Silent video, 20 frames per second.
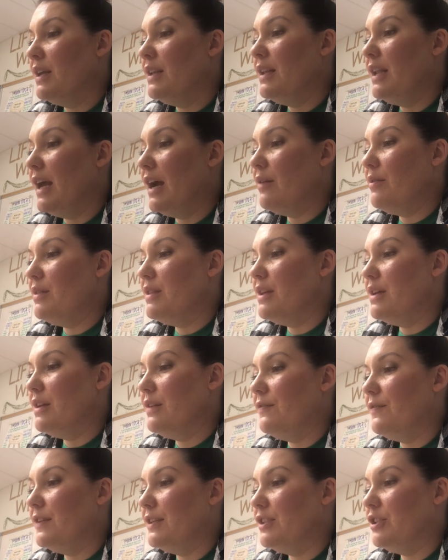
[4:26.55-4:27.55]
Now and then
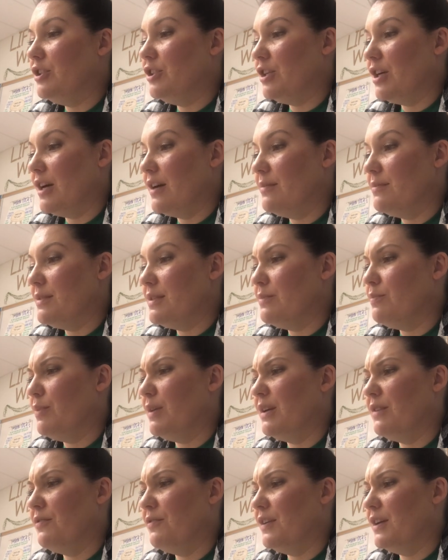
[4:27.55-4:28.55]
a fish jumps,
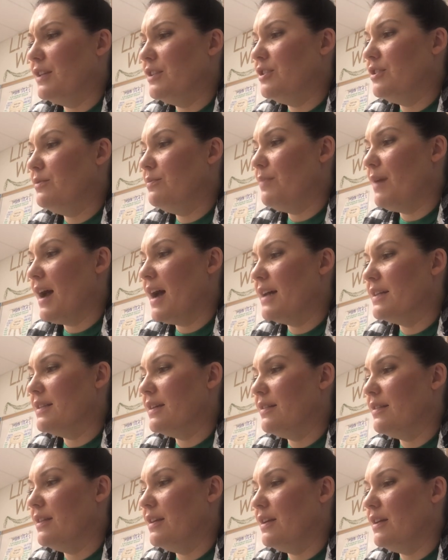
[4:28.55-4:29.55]
big fish, bass,
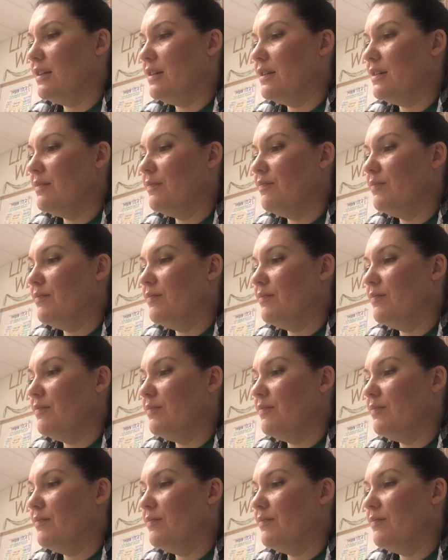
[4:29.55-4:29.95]
I think.